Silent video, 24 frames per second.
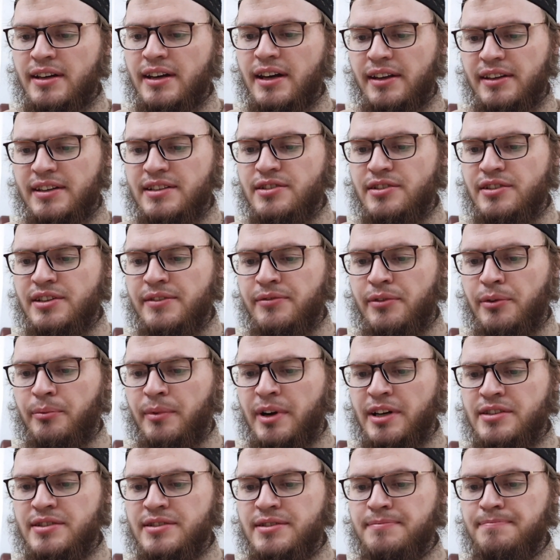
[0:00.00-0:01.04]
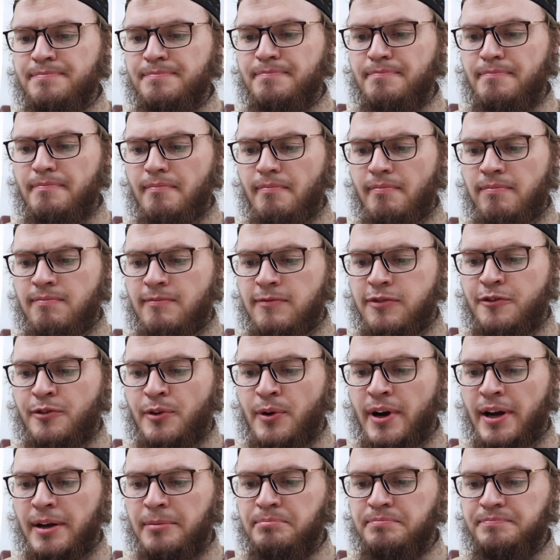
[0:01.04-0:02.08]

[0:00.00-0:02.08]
Now these are different words for it,